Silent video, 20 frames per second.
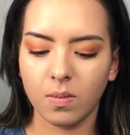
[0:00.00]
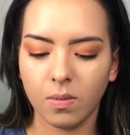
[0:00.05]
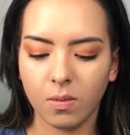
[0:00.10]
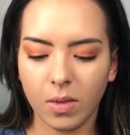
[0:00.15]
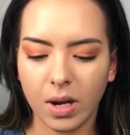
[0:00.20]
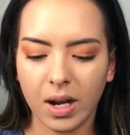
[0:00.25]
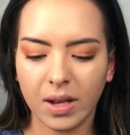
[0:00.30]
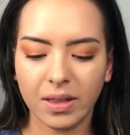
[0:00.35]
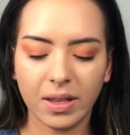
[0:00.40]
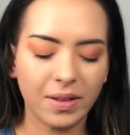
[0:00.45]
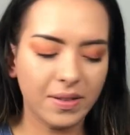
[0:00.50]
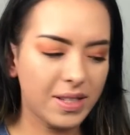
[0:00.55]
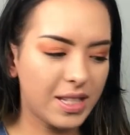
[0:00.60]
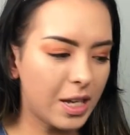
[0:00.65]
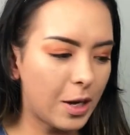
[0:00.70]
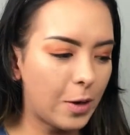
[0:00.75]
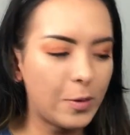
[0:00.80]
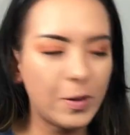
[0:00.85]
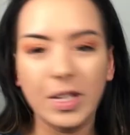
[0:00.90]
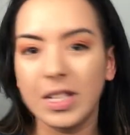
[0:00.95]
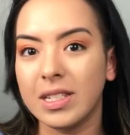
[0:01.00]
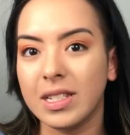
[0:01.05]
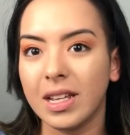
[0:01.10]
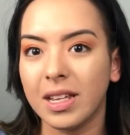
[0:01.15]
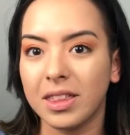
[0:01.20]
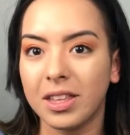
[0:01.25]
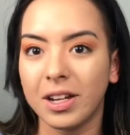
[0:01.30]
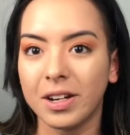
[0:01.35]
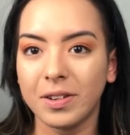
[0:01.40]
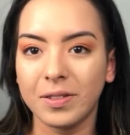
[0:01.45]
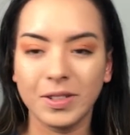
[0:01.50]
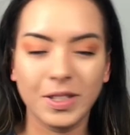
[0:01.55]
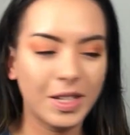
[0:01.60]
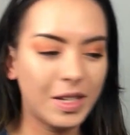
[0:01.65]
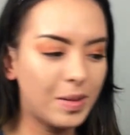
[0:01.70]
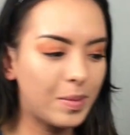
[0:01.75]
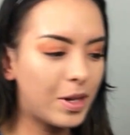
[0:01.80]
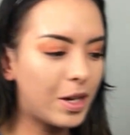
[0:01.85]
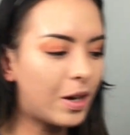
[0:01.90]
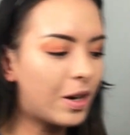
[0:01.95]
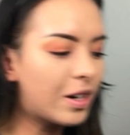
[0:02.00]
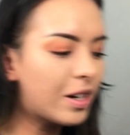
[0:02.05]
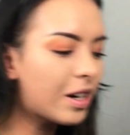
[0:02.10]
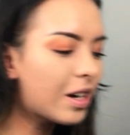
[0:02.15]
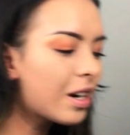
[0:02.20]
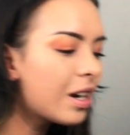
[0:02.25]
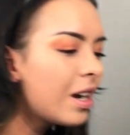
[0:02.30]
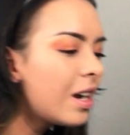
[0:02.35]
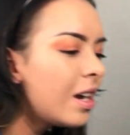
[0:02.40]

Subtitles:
Wow, that was so easy. I thought it was going to be harder.